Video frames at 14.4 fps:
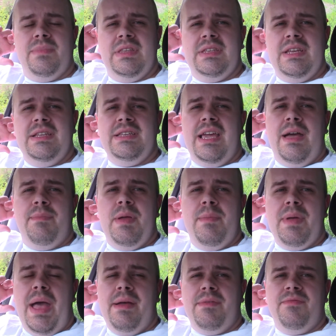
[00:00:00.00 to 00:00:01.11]
Tend to get a bit
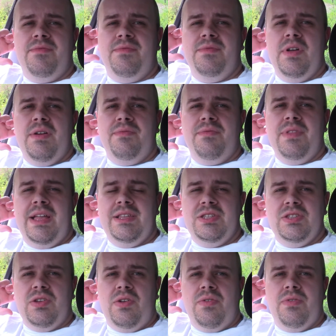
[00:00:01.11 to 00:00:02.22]
better
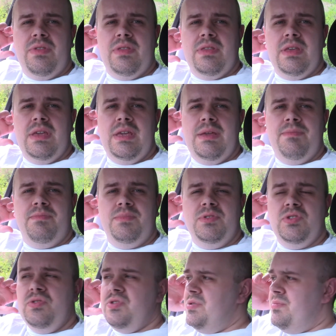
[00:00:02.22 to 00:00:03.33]
lenses on the
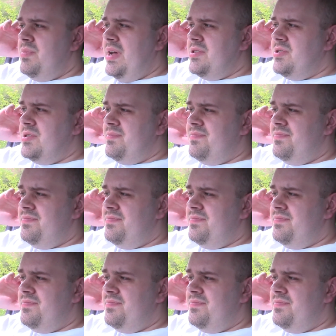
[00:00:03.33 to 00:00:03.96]
suction pads.